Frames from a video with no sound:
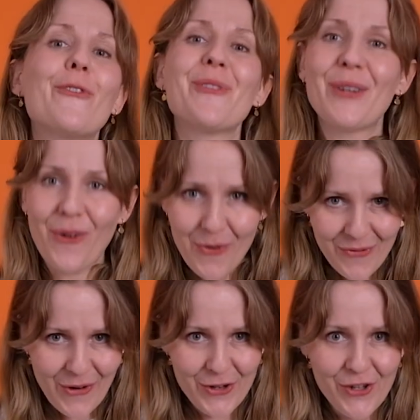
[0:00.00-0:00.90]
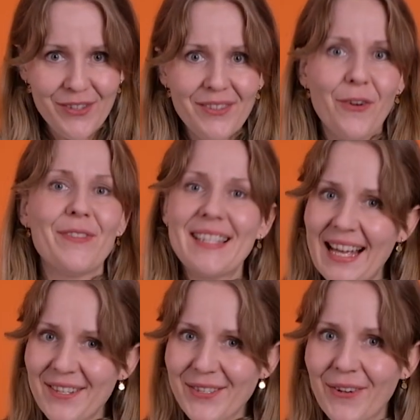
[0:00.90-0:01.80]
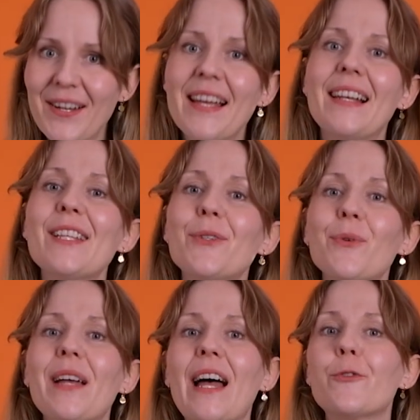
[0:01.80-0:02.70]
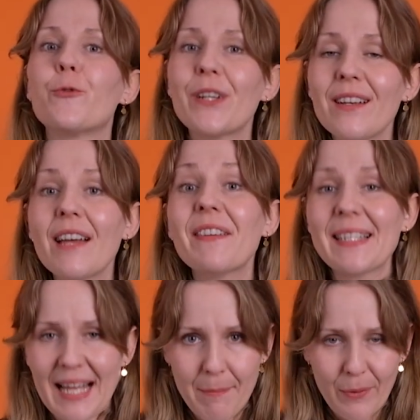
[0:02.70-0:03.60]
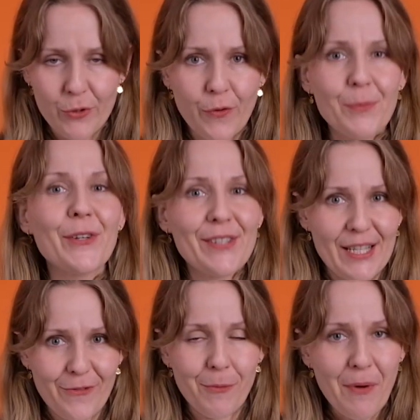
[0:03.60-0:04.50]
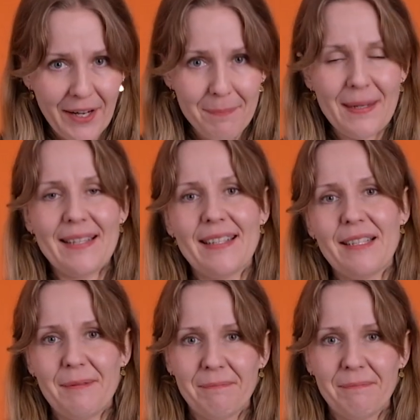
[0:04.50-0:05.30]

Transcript: For the long version of this answer, let's look at real-life examples from successful marketplaces.